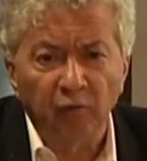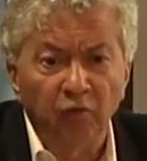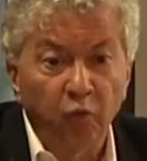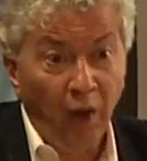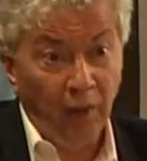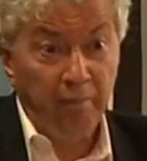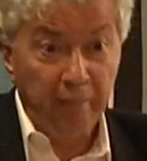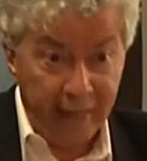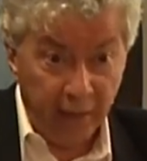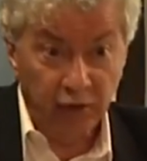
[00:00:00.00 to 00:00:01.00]
with one
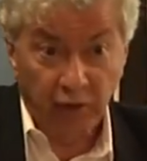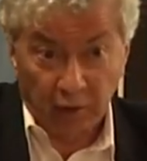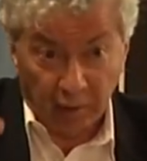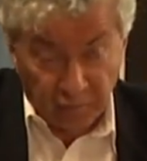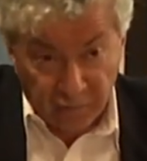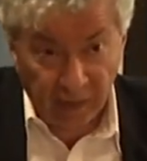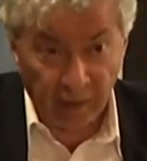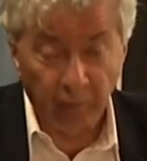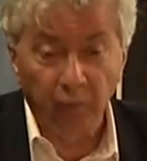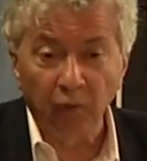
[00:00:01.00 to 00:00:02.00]
major and
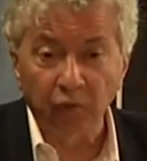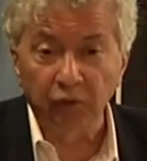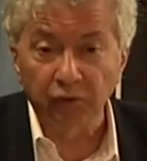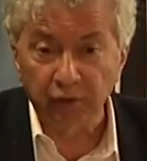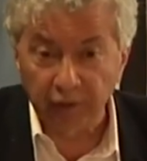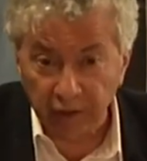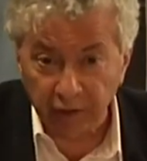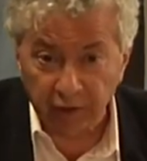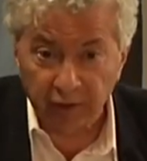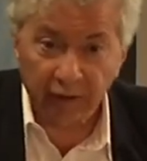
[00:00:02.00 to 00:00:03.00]
very important
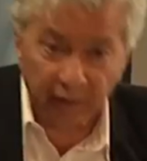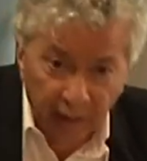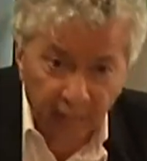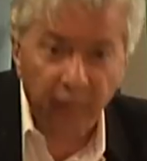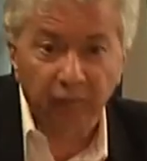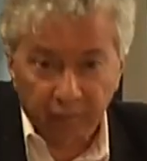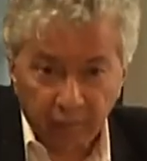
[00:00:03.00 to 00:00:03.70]
secessionist attempt,